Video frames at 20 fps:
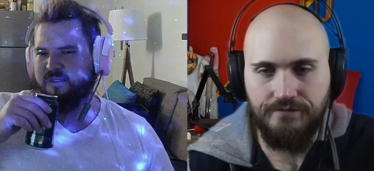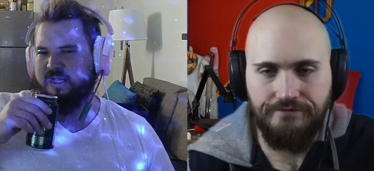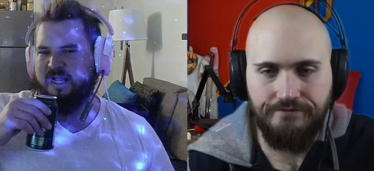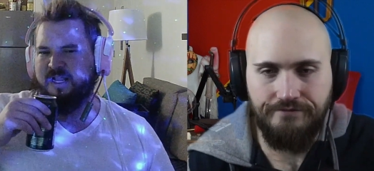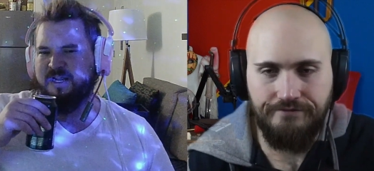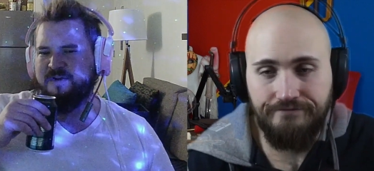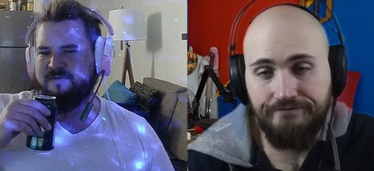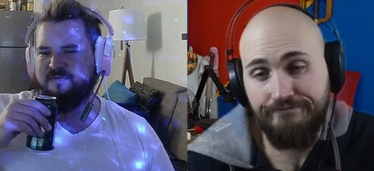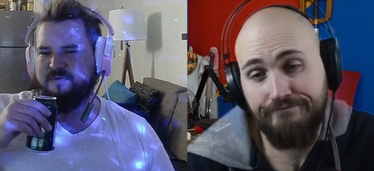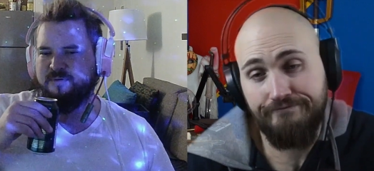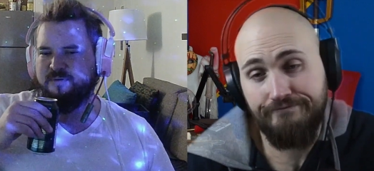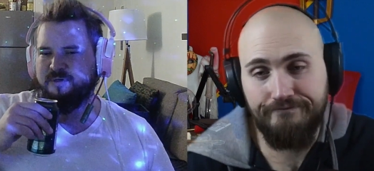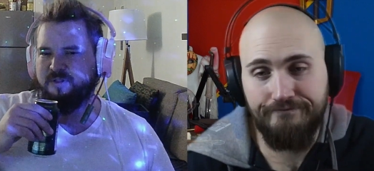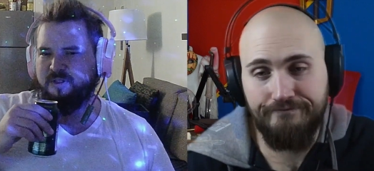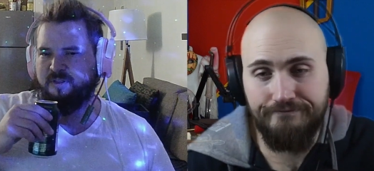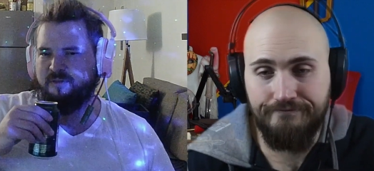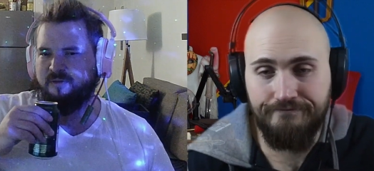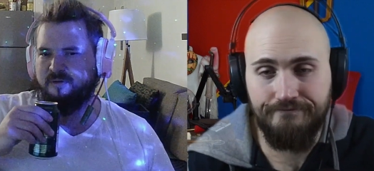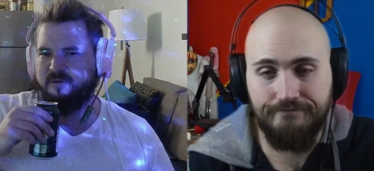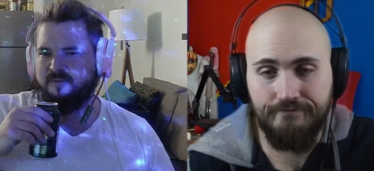Speaker 1: I never really
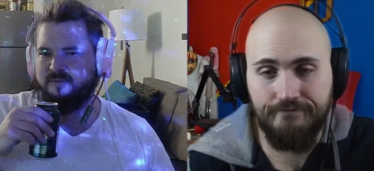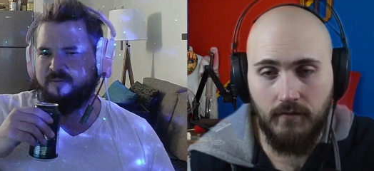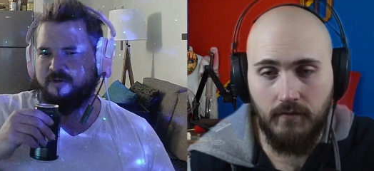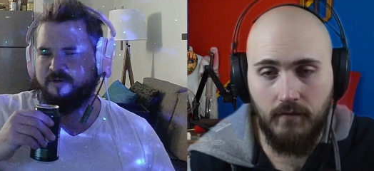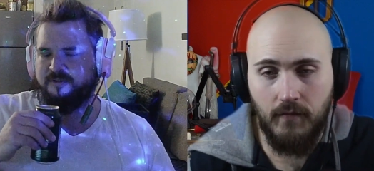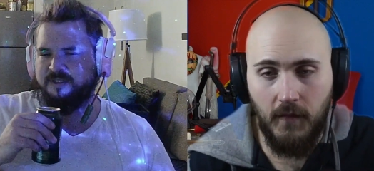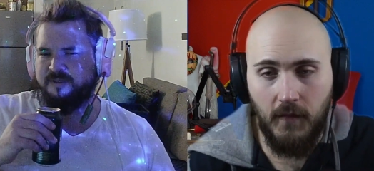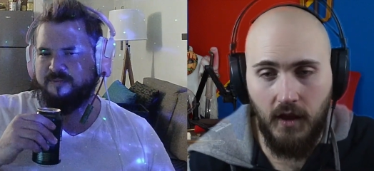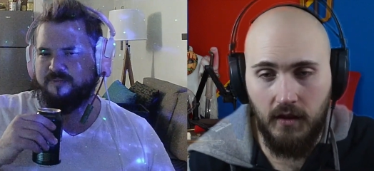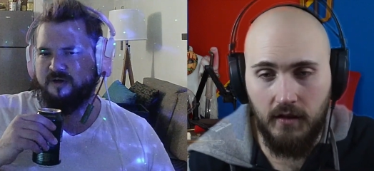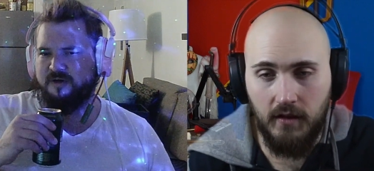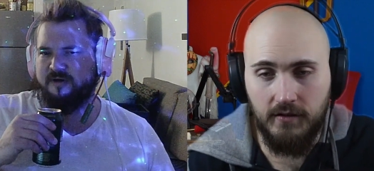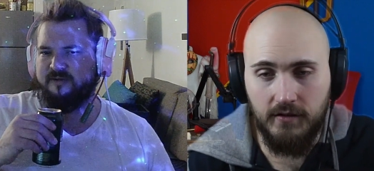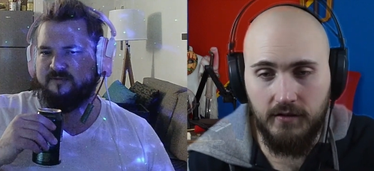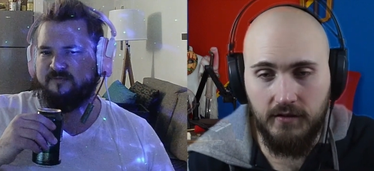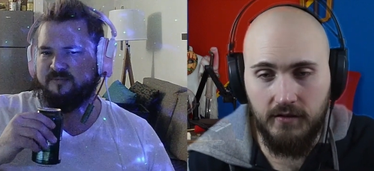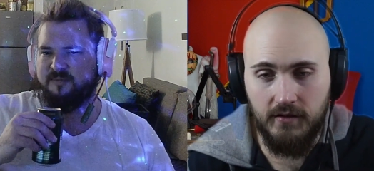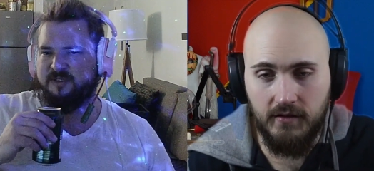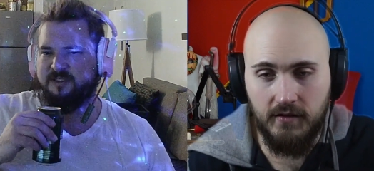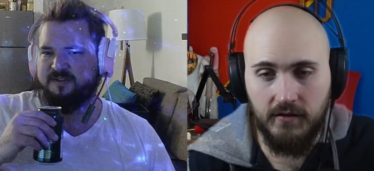throw a birthday party
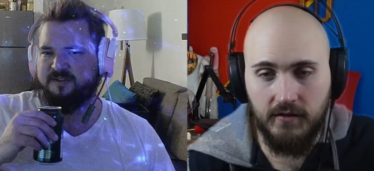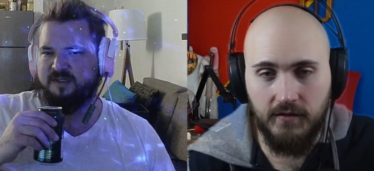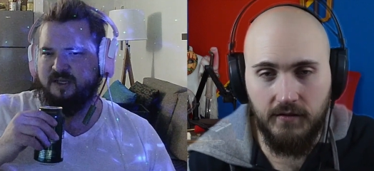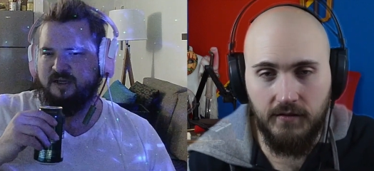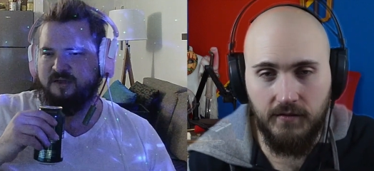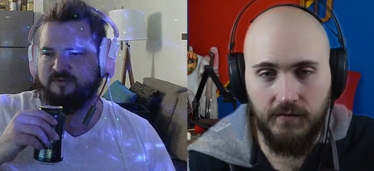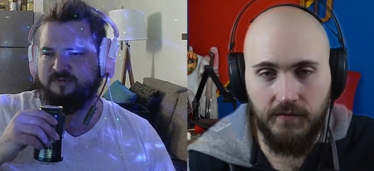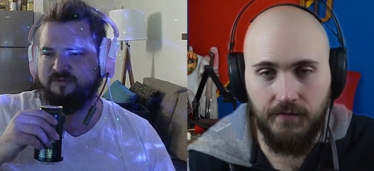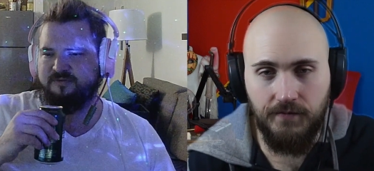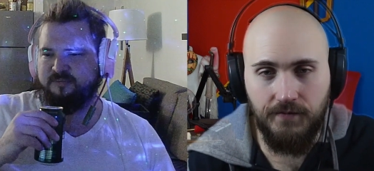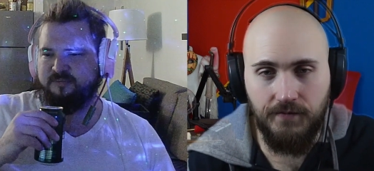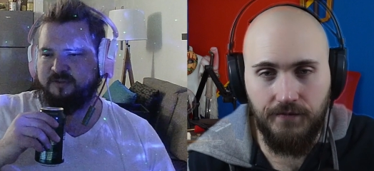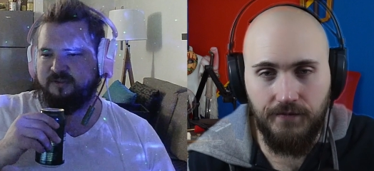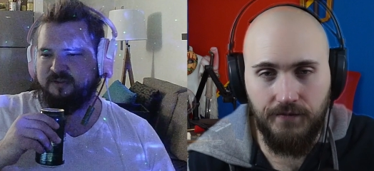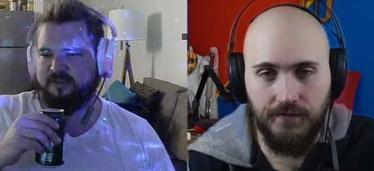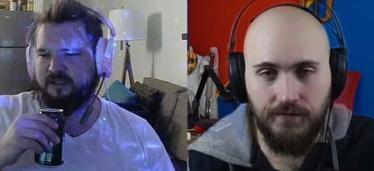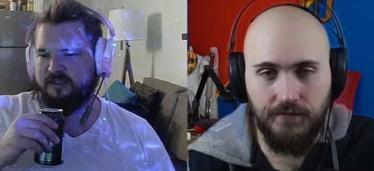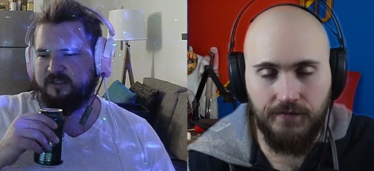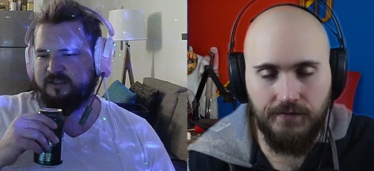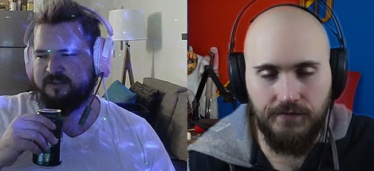for myself, but
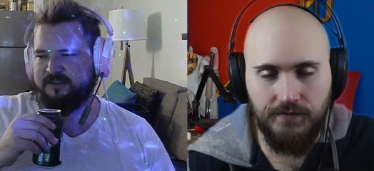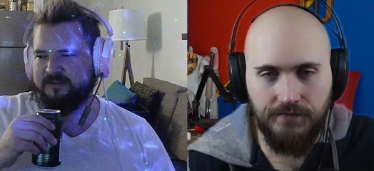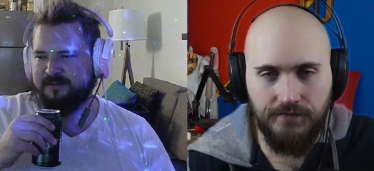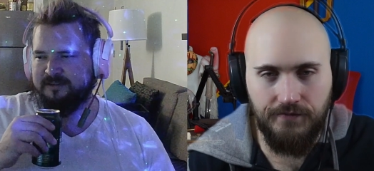like,